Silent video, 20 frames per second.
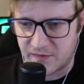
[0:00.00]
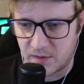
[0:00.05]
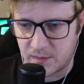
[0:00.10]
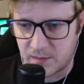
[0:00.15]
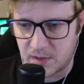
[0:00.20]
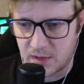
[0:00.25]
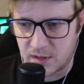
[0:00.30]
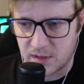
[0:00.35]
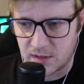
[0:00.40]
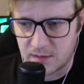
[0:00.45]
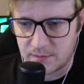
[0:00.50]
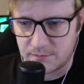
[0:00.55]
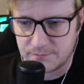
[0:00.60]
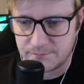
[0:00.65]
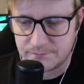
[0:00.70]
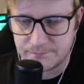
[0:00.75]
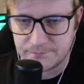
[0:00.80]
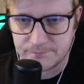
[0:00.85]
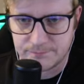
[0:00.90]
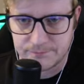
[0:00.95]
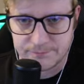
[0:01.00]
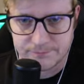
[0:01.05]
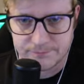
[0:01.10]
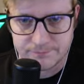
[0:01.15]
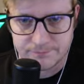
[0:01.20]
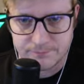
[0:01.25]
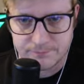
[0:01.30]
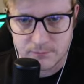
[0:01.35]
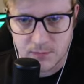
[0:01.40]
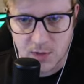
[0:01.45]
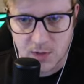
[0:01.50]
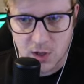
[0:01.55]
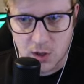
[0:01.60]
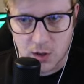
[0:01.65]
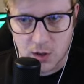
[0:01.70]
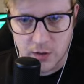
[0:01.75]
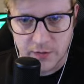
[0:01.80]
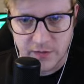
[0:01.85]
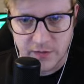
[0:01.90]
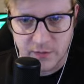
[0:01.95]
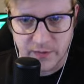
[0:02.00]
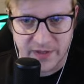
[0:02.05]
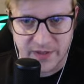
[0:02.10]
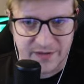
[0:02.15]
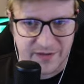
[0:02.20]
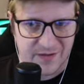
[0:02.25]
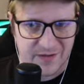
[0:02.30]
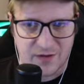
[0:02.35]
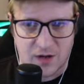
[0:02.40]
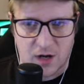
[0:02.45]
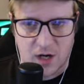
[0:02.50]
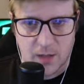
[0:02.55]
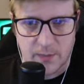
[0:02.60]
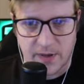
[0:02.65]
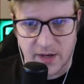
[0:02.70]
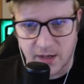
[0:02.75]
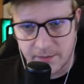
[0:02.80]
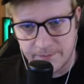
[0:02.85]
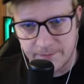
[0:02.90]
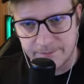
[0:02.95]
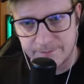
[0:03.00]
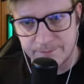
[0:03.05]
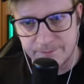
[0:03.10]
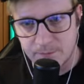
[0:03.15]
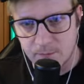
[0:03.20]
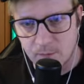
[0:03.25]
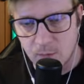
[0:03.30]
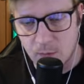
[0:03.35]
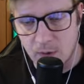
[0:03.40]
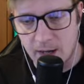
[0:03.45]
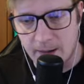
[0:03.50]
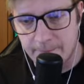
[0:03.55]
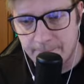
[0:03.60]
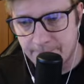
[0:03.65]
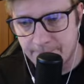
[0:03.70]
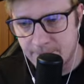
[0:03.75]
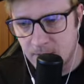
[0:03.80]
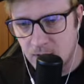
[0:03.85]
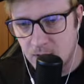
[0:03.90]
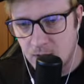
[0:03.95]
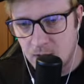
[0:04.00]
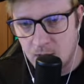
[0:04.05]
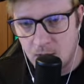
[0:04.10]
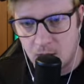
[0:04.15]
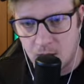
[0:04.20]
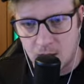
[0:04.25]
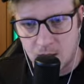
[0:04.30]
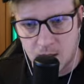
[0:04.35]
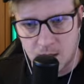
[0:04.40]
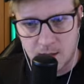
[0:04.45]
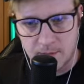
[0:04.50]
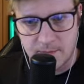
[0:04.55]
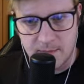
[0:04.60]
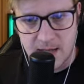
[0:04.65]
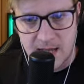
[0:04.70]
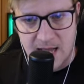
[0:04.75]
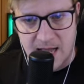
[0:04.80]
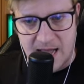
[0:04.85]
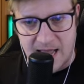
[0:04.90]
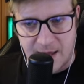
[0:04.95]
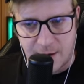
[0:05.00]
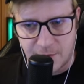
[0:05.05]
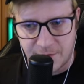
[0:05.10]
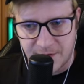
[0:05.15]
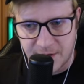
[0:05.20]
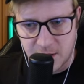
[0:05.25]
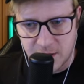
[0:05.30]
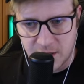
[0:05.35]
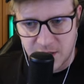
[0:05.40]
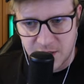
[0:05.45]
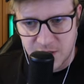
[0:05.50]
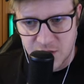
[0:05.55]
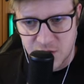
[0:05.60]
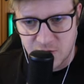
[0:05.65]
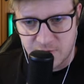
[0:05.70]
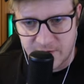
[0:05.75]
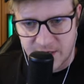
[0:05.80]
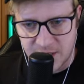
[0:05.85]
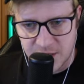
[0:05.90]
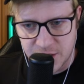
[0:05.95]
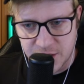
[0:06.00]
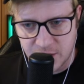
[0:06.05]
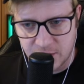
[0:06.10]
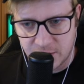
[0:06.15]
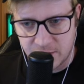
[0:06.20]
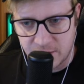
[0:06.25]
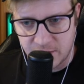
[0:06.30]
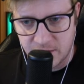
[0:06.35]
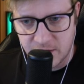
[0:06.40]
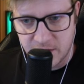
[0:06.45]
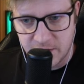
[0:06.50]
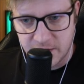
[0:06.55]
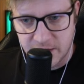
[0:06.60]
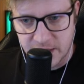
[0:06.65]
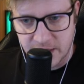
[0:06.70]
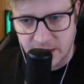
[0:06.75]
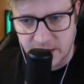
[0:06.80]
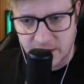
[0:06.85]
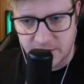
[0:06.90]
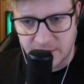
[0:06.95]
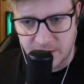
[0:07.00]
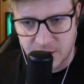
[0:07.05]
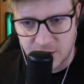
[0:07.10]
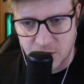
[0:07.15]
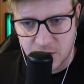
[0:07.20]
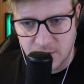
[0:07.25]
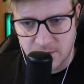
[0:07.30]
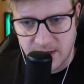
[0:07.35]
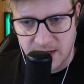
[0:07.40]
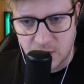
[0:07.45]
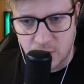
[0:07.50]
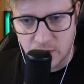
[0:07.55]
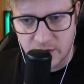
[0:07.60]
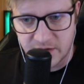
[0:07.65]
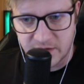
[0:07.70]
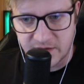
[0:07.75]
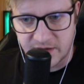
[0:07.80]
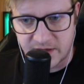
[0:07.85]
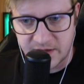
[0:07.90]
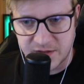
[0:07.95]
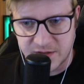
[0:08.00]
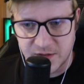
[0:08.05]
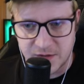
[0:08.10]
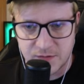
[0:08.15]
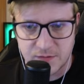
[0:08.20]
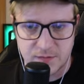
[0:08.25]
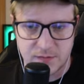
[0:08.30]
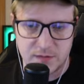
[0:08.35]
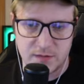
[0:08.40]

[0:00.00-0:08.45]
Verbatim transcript: some uh cards and we get to just talk about it. Right. Um, I don't think you need two Face Shield in the deck. I think you main one, side two.